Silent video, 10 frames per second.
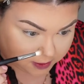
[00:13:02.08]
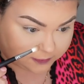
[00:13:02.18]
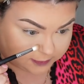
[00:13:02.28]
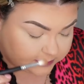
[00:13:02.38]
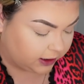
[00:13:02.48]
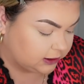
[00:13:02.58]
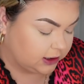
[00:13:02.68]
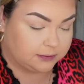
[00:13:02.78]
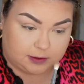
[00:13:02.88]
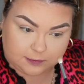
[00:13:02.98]
This color
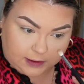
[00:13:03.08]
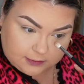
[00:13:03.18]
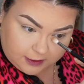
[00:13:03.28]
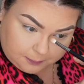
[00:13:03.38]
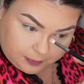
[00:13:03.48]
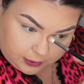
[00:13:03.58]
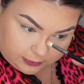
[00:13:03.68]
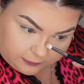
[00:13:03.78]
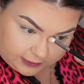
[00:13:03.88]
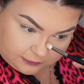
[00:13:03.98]
I will say is like
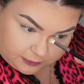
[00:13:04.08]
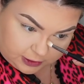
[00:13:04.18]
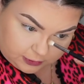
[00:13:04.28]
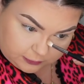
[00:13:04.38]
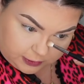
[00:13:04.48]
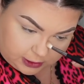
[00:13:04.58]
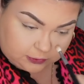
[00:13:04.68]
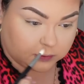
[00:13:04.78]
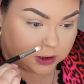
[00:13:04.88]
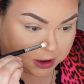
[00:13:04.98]
perfect for a nose
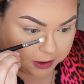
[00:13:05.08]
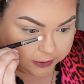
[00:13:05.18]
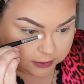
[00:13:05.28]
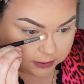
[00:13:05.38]
contour